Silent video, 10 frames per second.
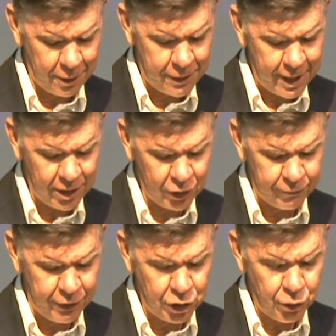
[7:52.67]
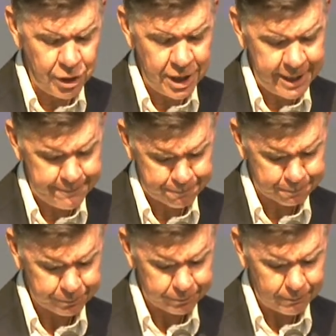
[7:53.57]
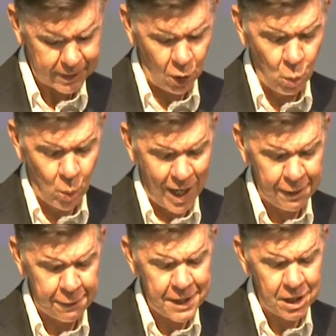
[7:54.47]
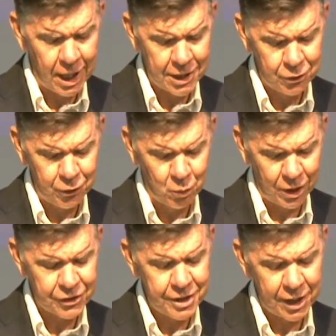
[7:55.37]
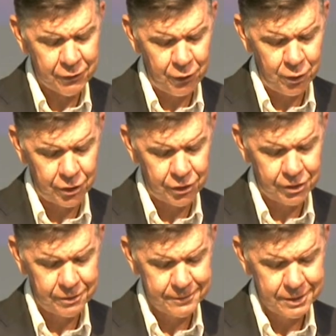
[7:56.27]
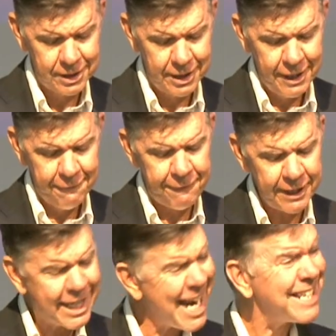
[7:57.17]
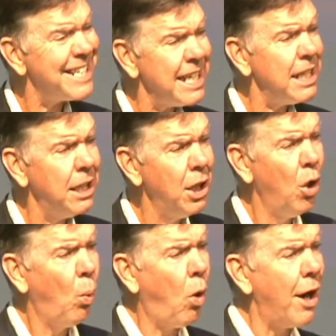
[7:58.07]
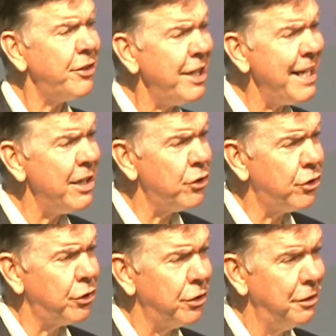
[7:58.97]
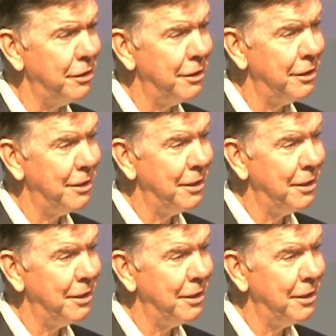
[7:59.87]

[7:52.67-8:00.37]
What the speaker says: things of a new year. One thing I do. What's the next verse? Forgetting what is